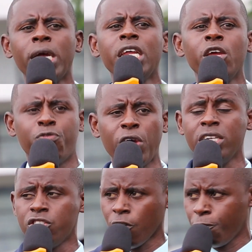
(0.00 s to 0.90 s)
many
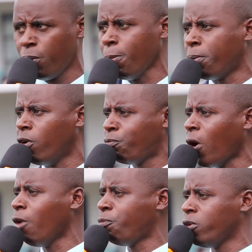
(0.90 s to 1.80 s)
events of people,
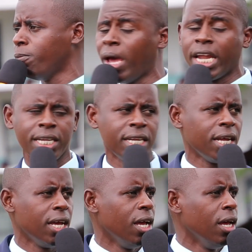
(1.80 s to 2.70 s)
powerful men,
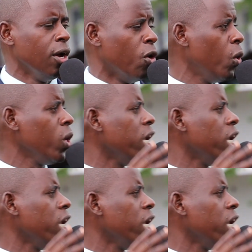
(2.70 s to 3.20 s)
who